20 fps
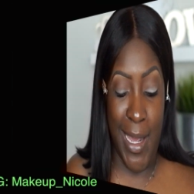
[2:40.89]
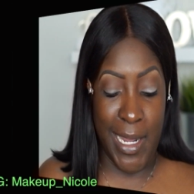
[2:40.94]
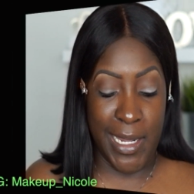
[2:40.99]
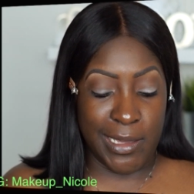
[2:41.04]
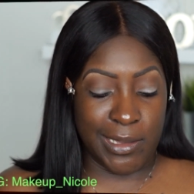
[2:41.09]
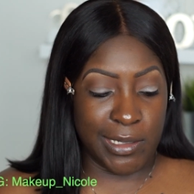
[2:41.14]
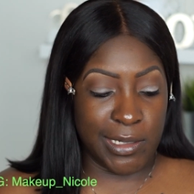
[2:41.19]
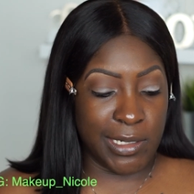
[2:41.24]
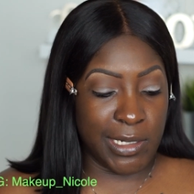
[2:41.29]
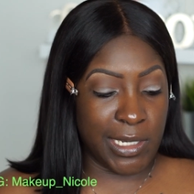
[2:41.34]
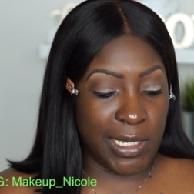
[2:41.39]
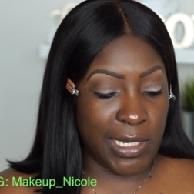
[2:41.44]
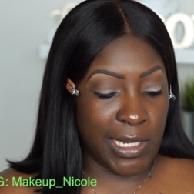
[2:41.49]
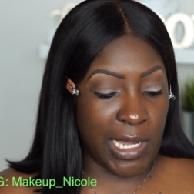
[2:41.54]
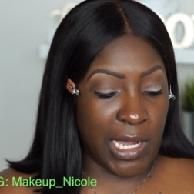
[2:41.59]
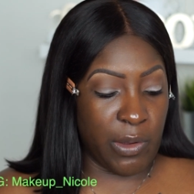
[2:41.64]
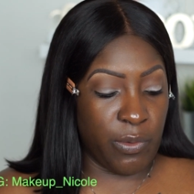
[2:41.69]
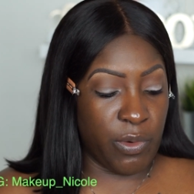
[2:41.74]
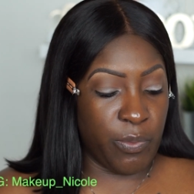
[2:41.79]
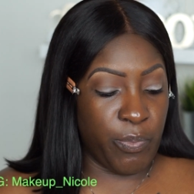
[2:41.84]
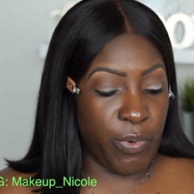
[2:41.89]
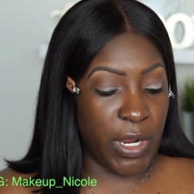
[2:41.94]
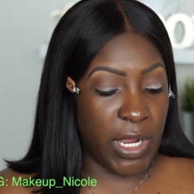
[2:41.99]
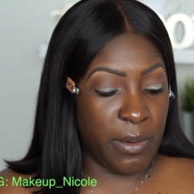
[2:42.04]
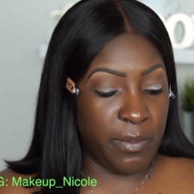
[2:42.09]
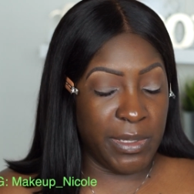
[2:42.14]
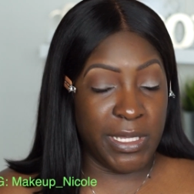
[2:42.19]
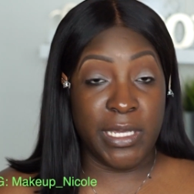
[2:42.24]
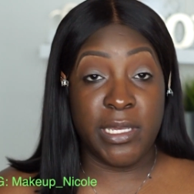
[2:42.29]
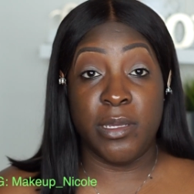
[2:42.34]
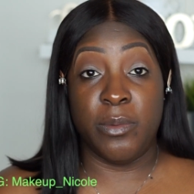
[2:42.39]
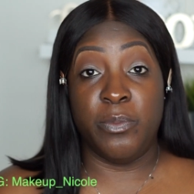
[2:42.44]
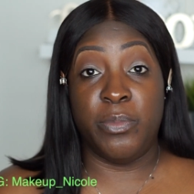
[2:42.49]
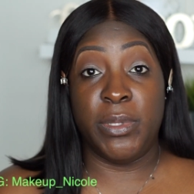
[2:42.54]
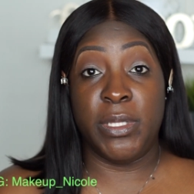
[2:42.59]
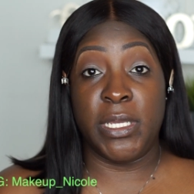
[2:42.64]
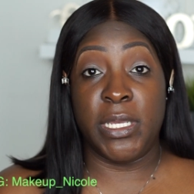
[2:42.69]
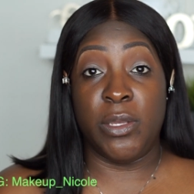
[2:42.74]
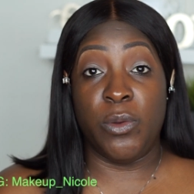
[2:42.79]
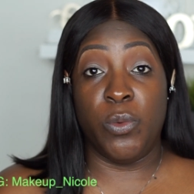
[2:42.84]
eye look, I will probably
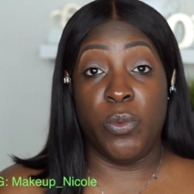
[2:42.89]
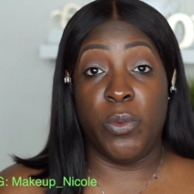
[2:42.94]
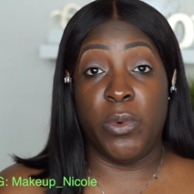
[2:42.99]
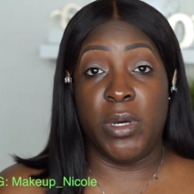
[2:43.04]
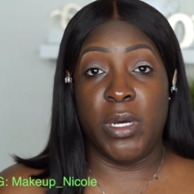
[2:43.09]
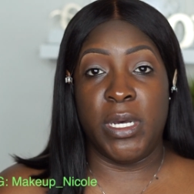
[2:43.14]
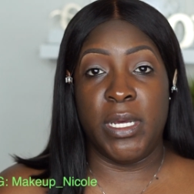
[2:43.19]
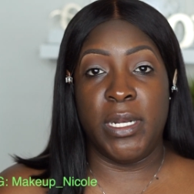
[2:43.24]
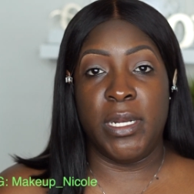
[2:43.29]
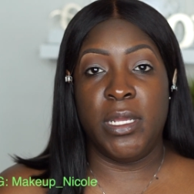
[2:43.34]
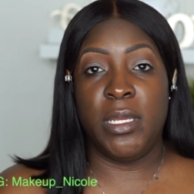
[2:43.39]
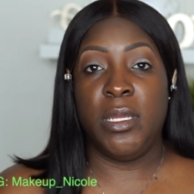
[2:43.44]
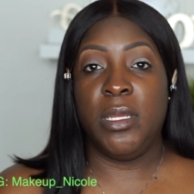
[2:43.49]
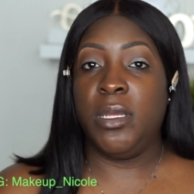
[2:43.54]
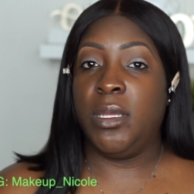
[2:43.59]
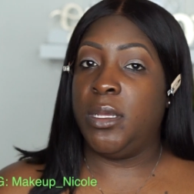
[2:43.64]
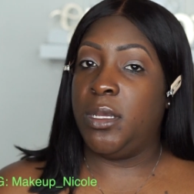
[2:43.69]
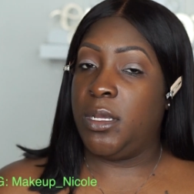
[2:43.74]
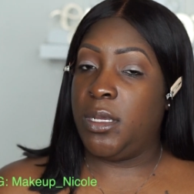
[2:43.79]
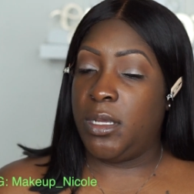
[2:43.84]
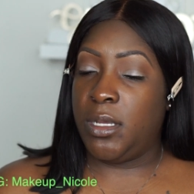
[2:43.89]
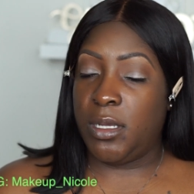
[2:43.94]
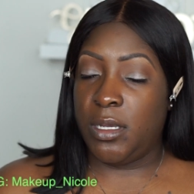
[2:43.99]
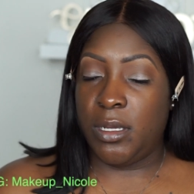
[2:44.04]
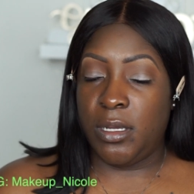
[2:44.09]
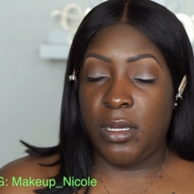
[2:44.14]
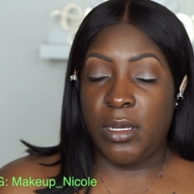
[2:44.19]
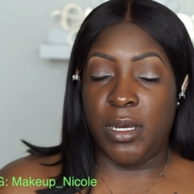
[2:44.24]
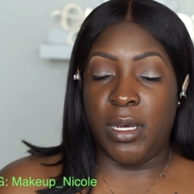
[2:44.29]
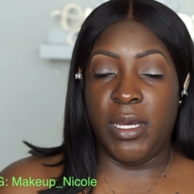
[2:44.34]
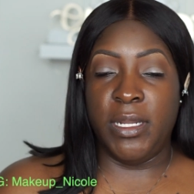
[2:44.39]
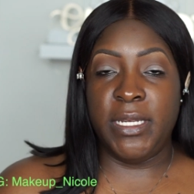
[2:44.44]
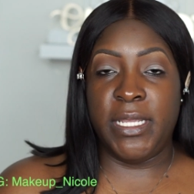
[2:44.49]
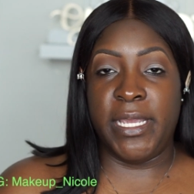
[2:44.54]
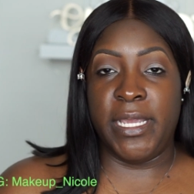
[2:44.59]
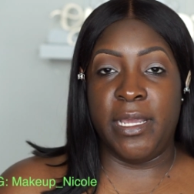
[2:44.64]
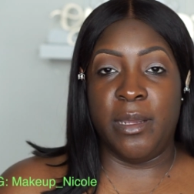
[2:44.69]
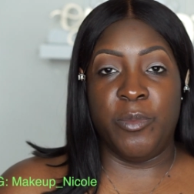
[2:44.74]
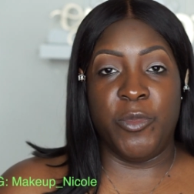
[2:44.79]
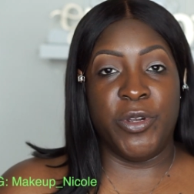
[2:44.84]
complete one on
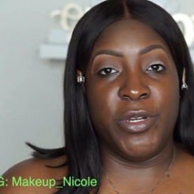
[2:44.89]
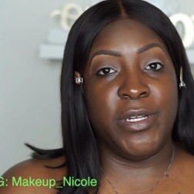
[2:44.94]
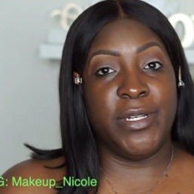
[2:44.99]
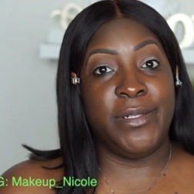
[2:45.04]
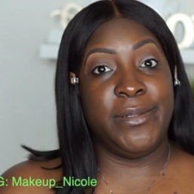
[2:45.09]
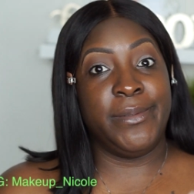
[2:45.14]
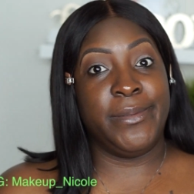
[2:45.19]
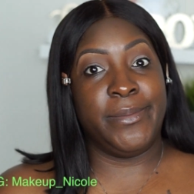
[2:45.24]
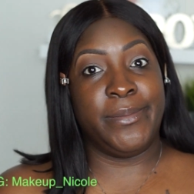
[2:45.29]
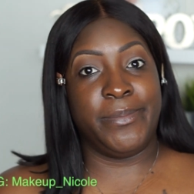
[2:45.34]
camera.